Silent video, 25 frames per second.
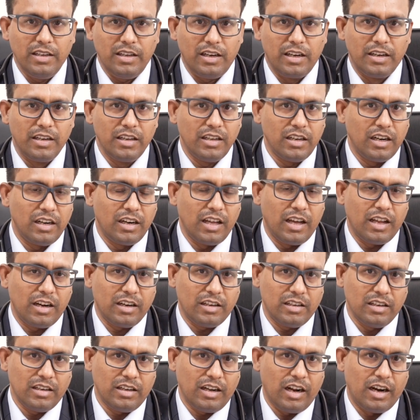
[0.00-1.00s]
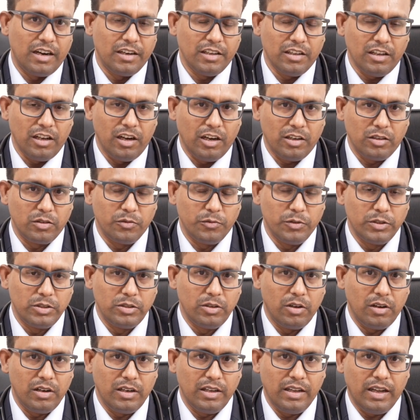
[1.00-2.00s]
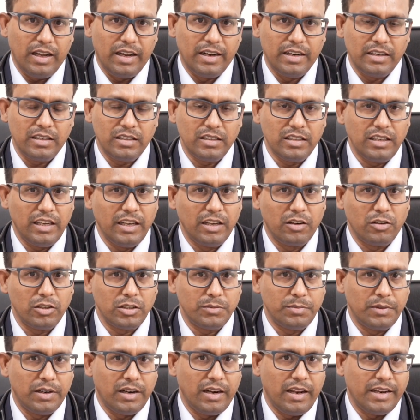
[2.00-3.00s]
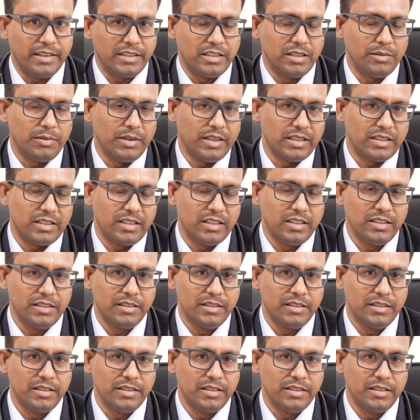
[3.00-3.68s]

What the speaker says: Clinical Director Cardiac Electrophysiology at CARE Hospital Hyderabad.